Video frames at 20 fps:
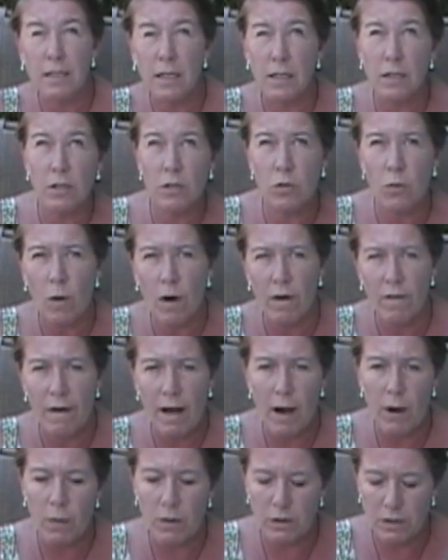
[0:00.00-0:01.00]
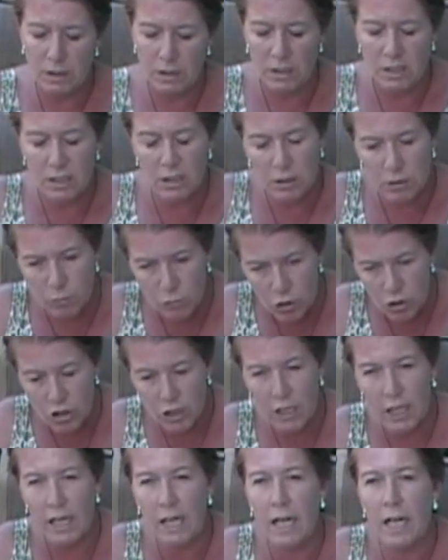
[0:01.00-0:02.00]
10 to 12 hours and
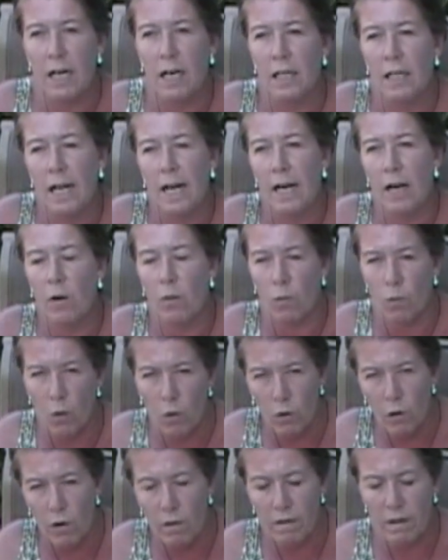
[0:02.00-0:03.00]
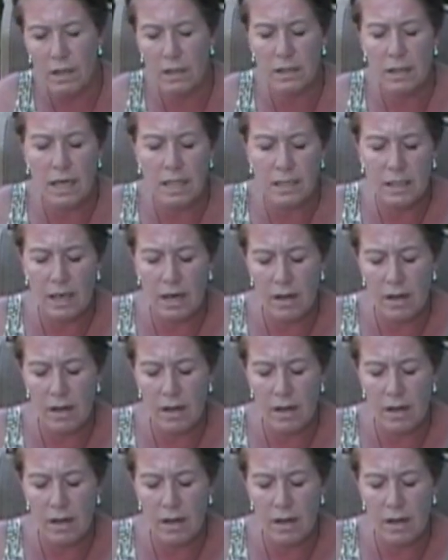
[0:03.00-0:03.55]
smushing it in and letting it roll over the sides.